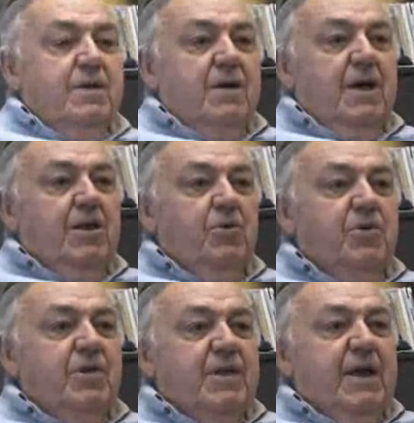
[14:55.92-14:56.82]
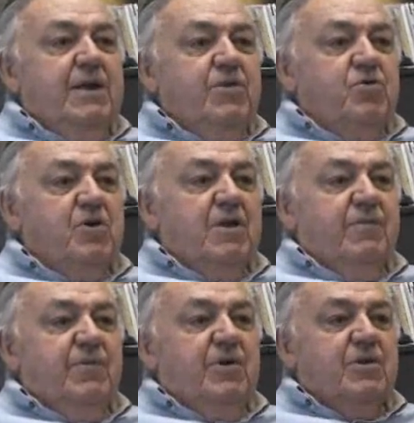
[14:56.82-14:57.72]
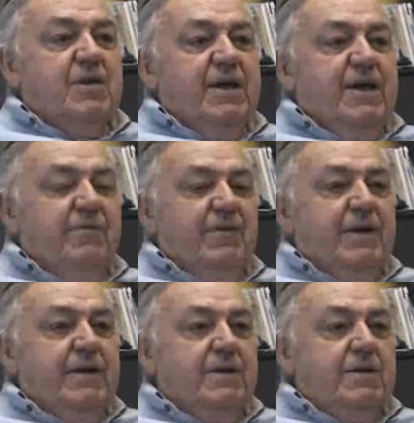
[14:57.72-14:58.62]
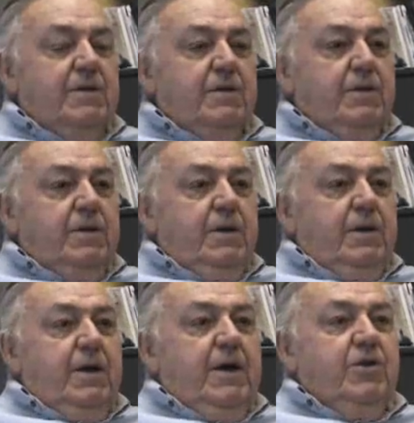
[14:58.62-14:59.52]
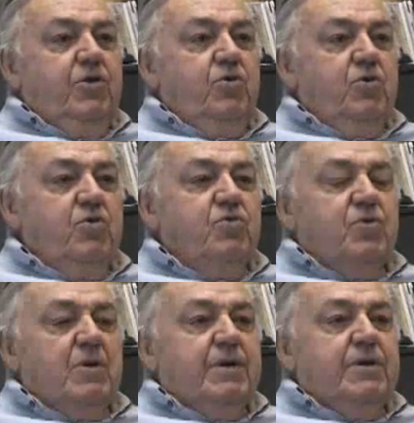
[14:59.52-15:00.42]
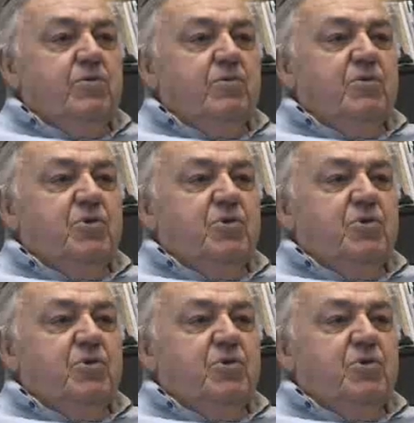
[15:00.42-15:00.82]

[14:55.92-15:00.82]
I look at the daily chart first carefully, and usually you can